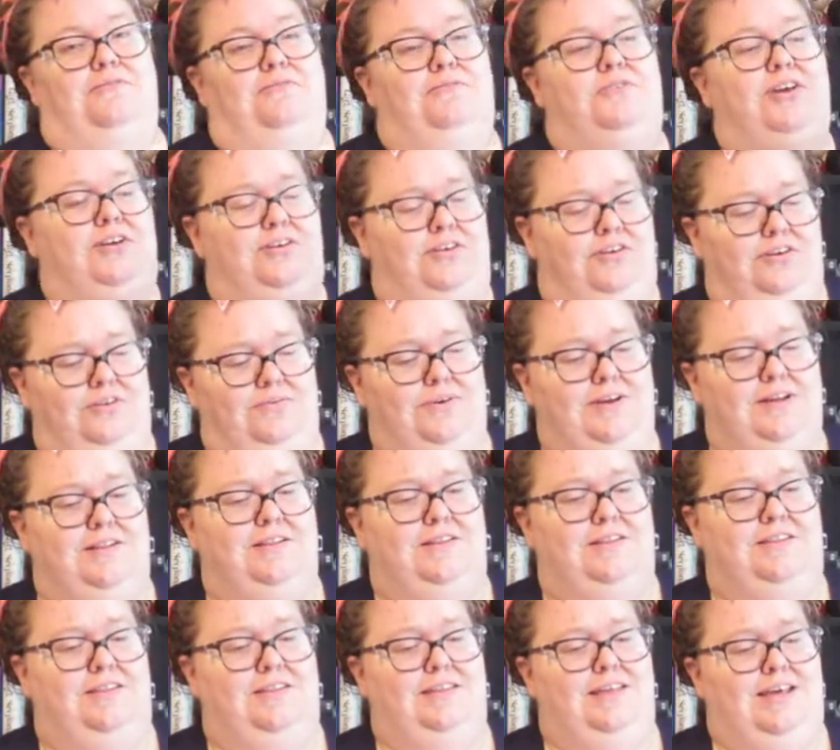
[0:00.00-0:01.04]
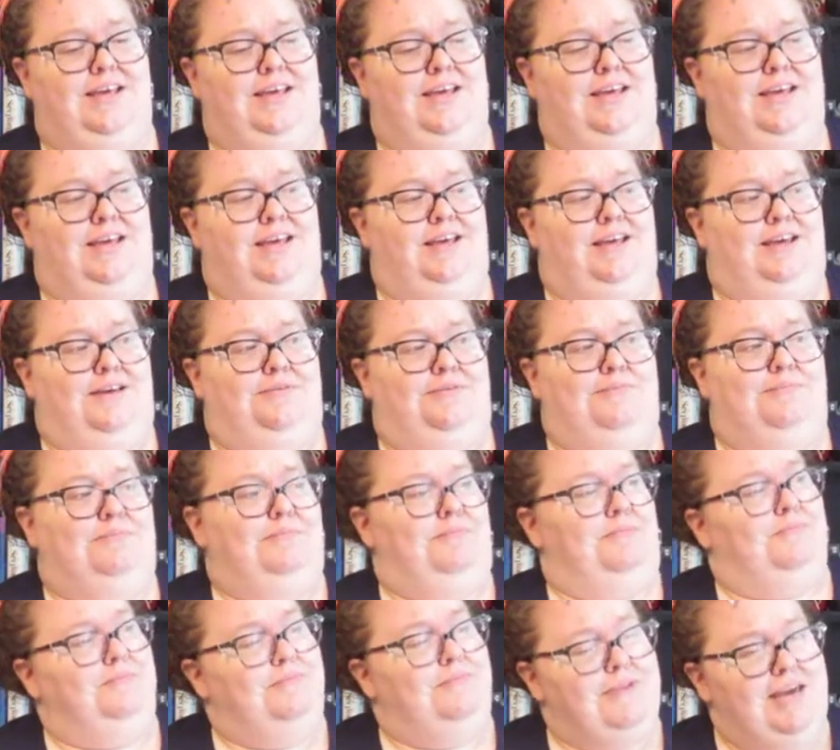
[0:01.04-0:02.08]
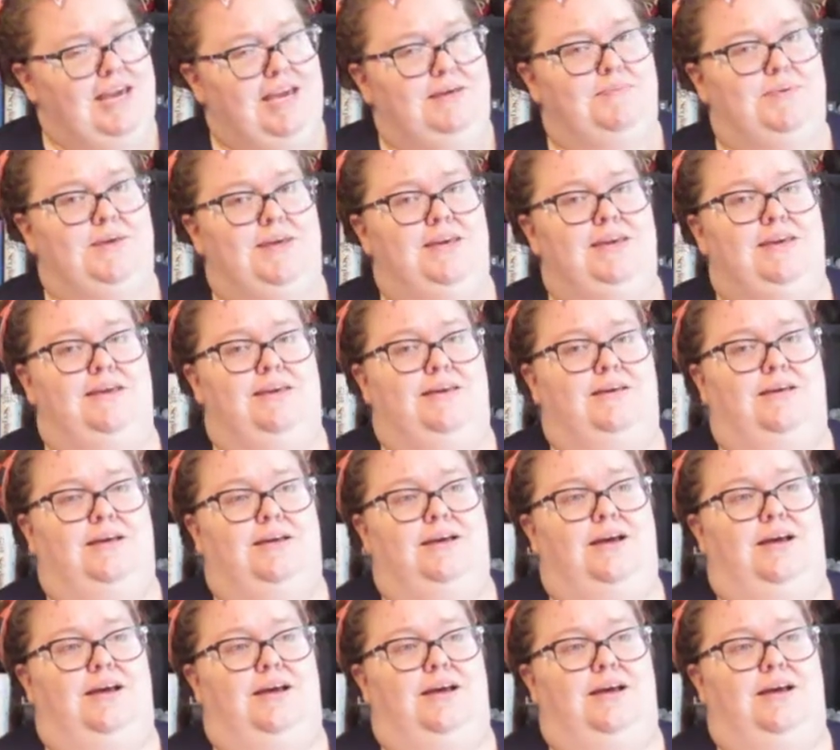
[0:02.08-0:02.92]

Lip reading: Younger ones, maybe.